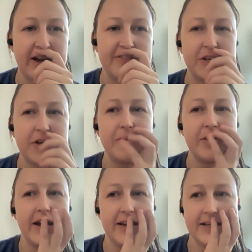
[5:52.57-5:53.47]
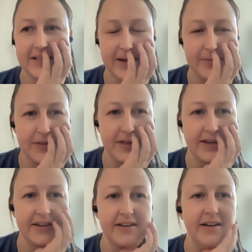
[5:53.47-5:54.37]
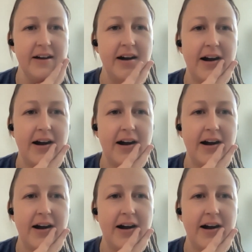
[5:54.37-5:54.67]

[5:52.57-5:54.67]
live Q&A type thing,